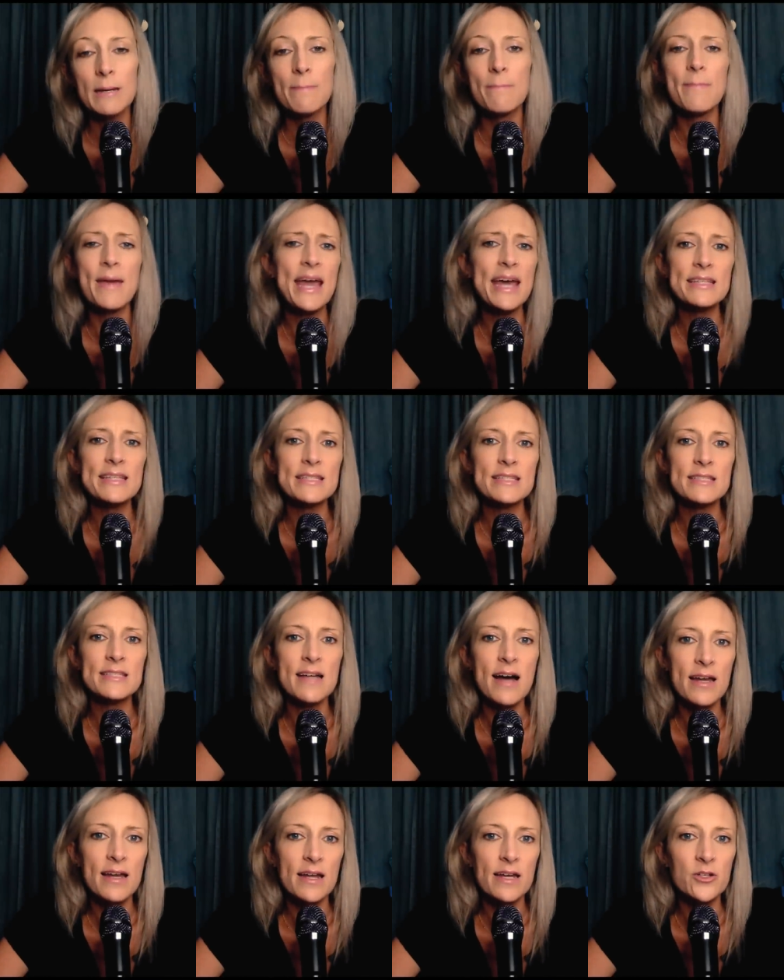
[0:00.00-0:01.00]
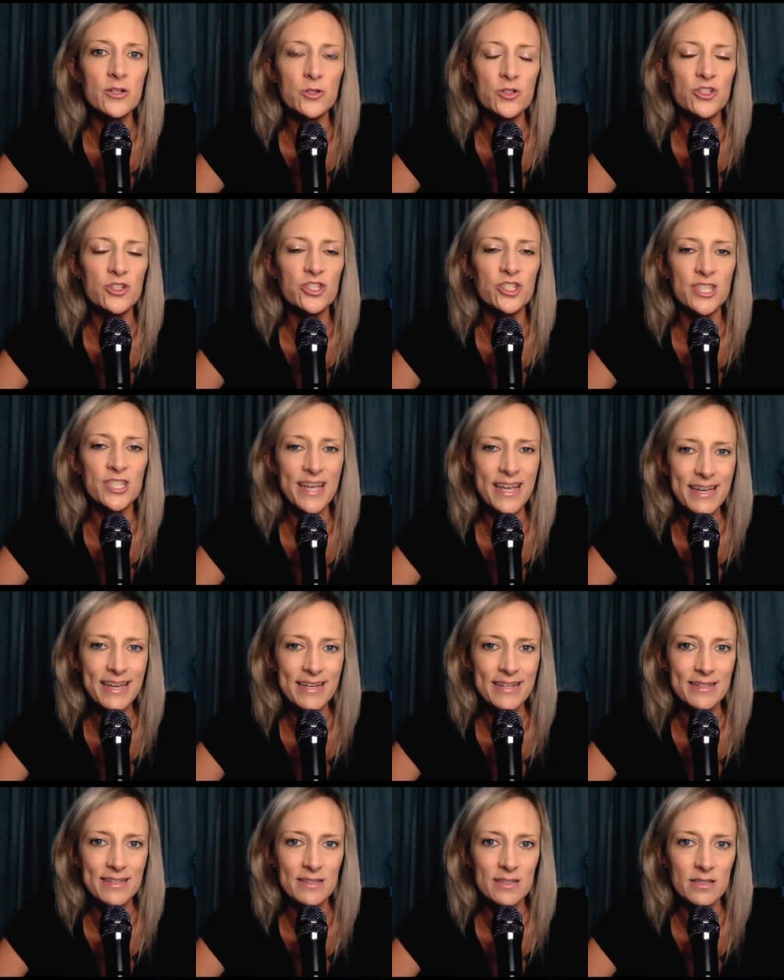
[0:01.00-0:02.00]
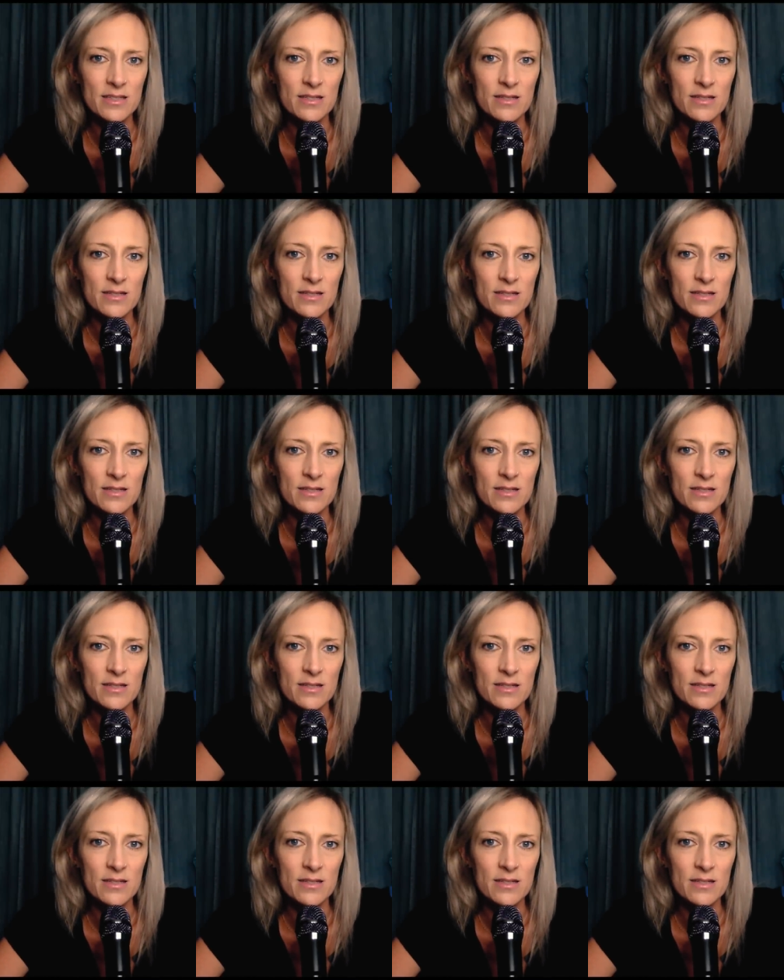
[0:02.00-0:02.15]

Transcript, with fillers: Man does not understand.